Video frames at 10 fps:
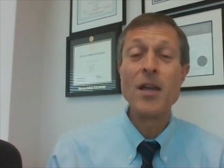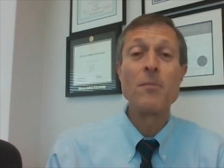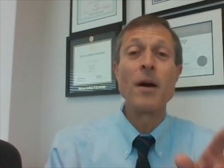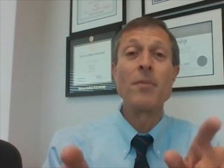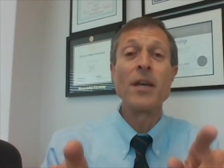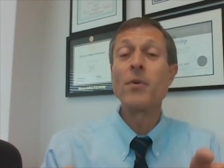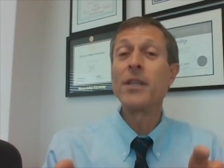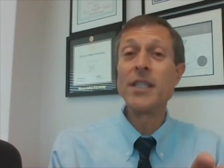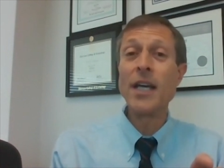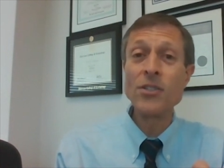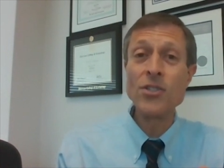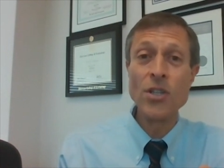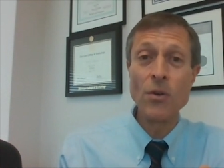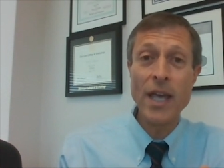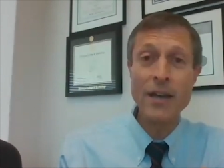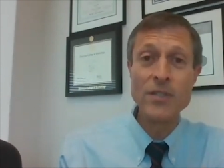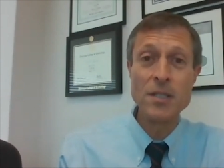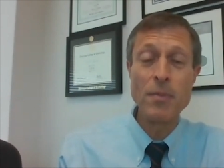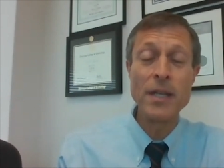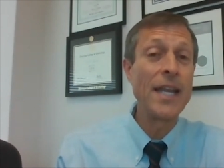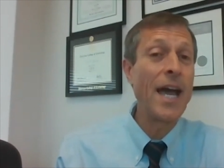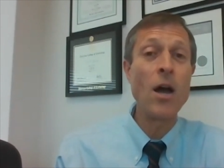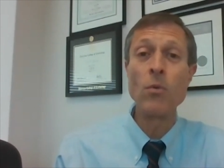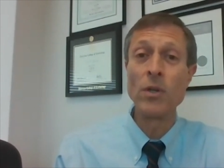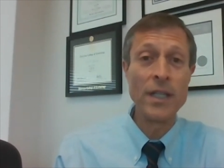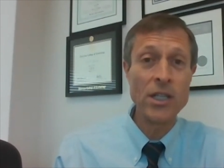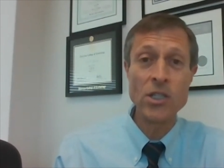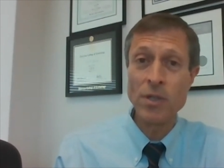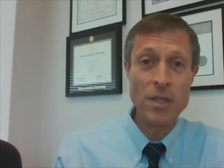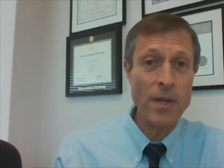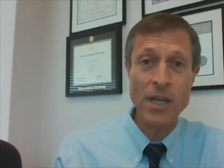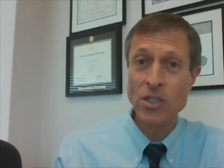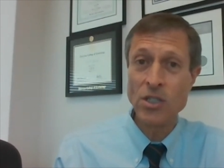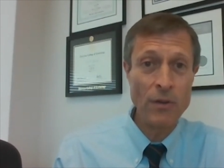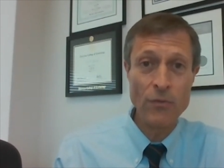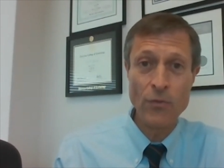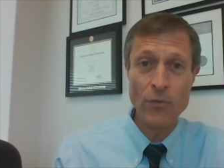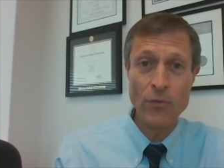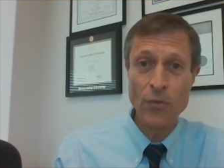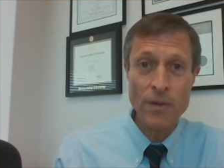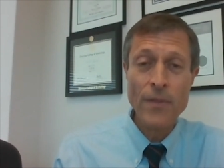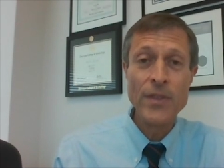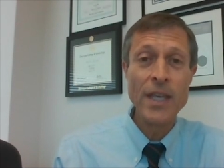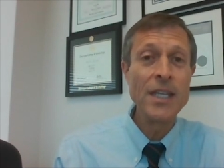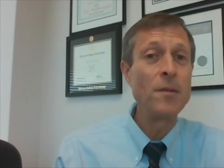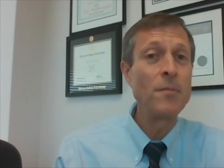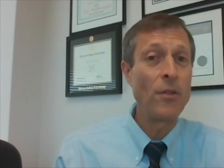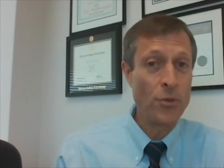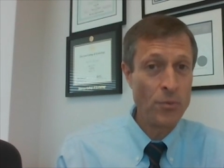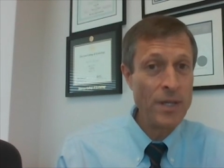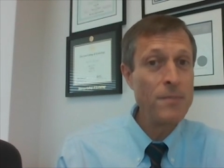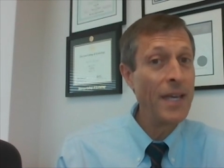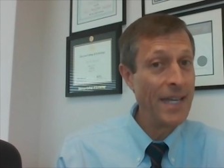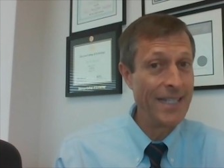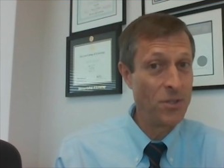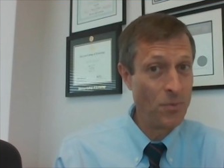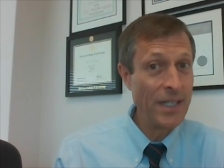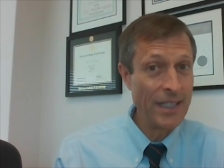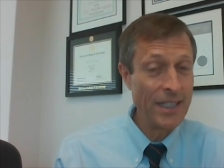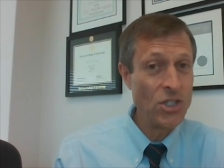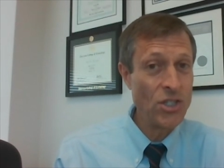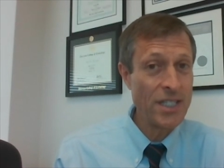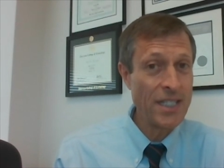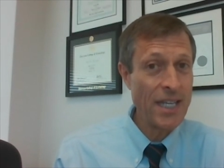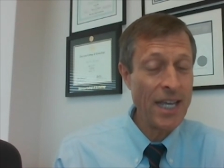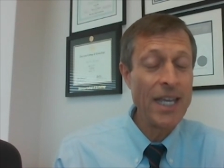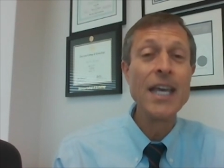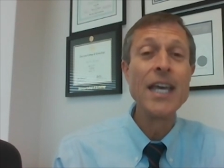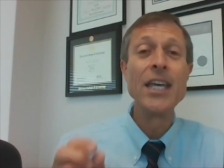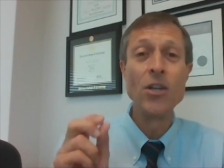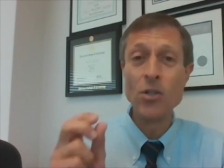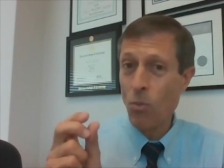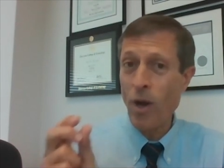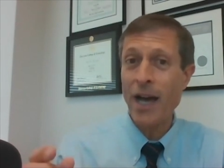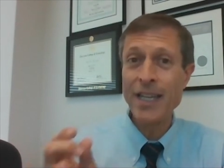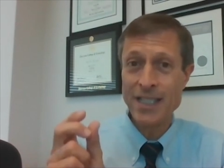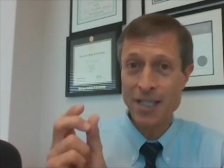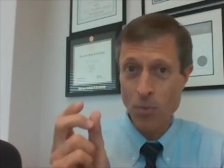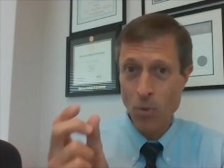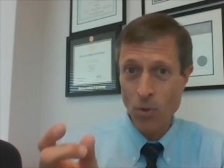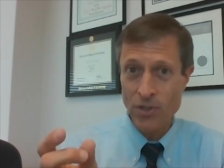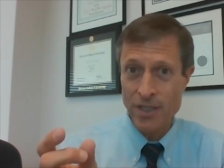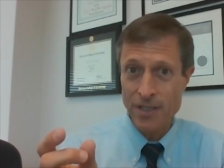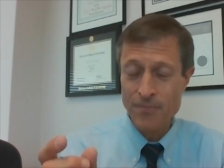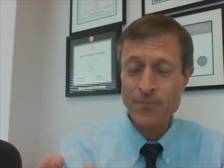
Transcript: by the way, the doctors don't have to spend an hour lecturing the patient about food. They need about 3 minutes really to just say, here's why it's important.